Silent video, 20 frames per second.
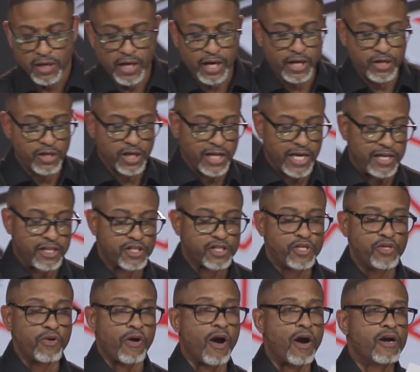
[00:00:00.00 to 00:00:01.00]
and you look at this
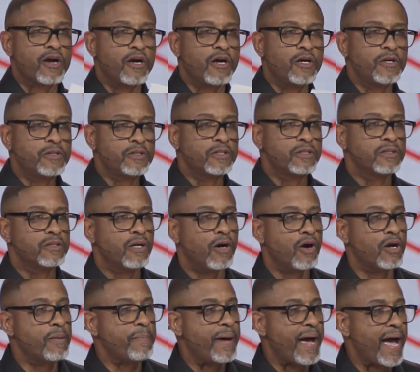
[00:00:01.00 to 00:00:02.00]
QR code
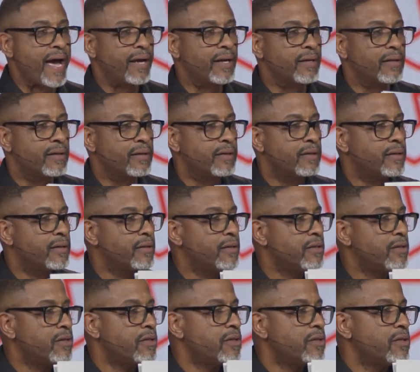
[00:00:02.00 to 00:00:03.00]
on the back,
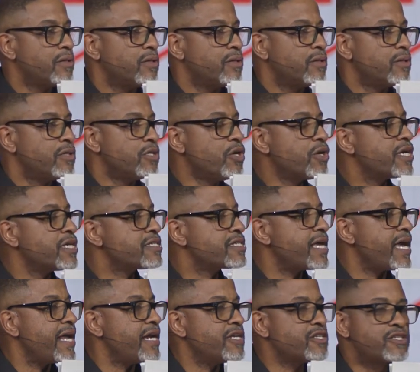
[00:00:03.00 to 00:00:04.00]
you can
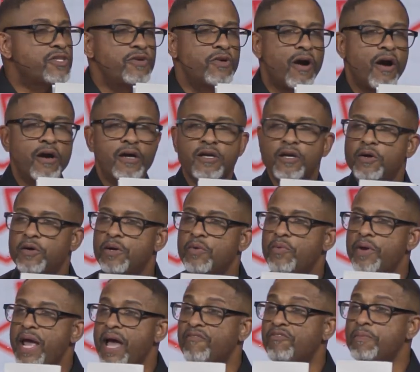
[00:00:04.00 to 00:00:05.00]
scan this QR code, and
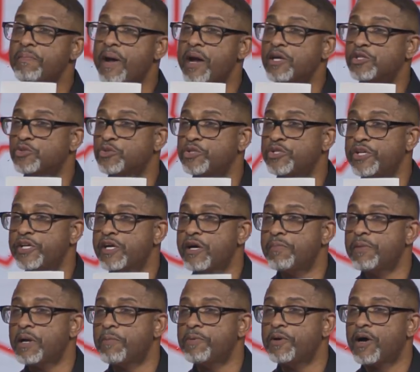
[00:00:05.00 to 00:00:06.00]
we have a marriage retreat
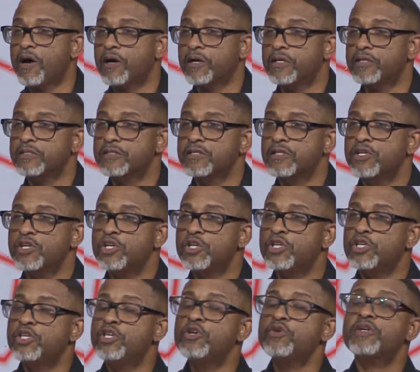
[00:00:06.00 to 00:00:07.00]
coming up in August.
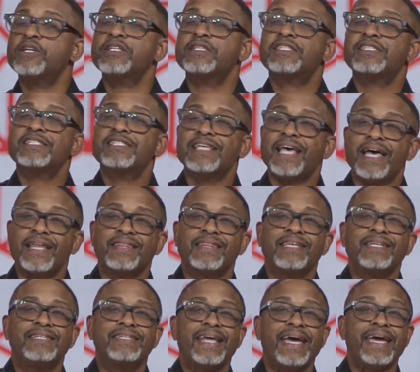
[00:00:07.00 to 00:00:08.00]
You can set
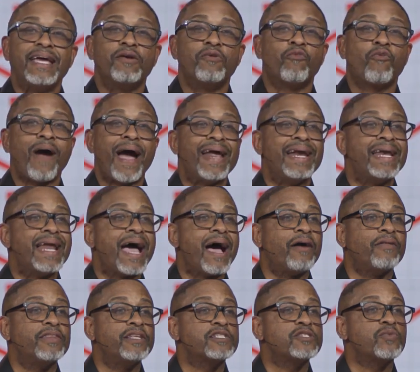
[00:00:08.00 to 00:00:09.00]
the date right now
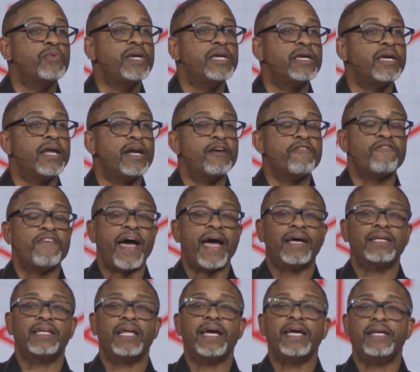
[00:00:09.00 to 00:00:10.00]
this weekend. In
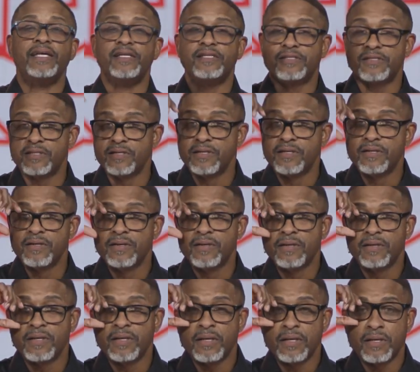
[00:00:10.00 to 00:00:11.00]
fact, ladies,
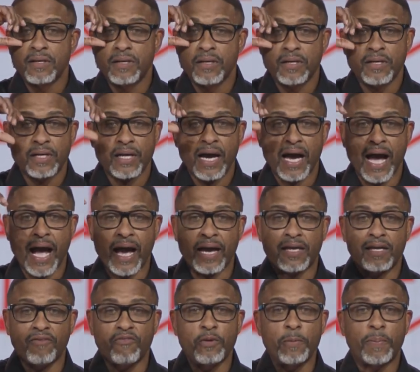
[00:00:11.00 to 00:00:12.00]
I
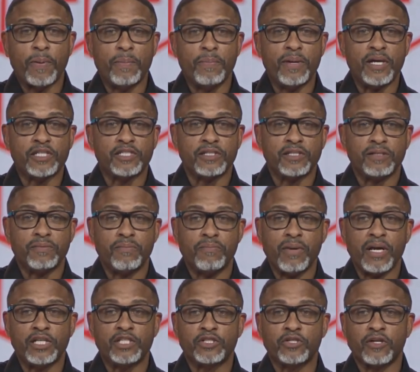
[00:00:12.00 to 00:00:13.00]
give you permission,
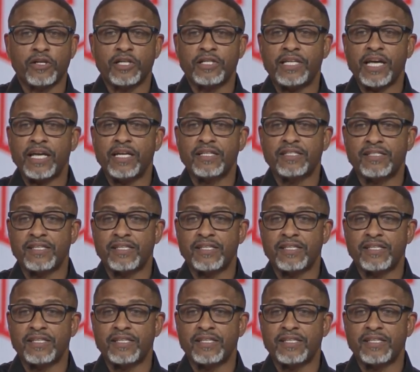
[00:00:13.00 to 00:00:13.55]
make sure the date is